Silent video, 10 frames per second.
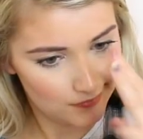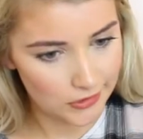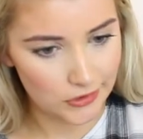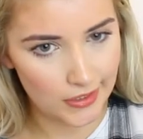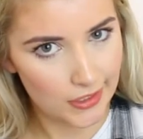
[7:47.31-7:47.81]

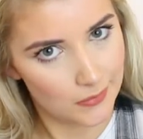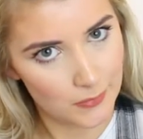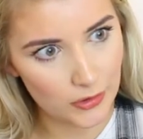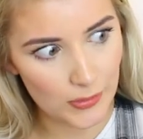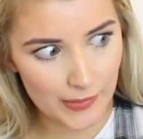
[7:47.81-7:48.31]
you know, your little
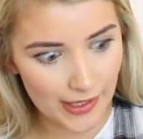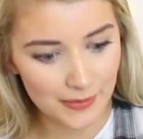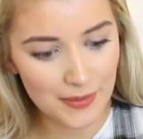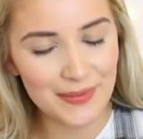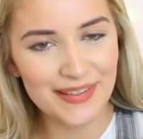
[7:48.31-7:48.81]

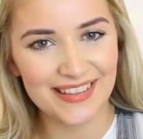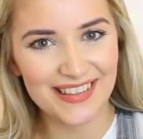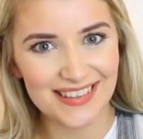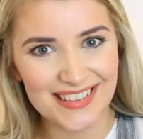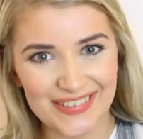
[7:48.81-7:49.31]
monobrow
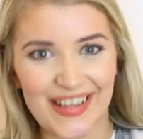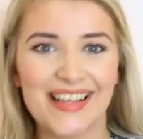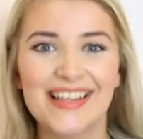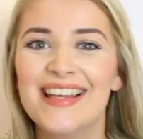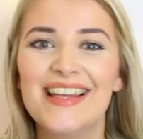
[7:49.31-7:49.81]
as well.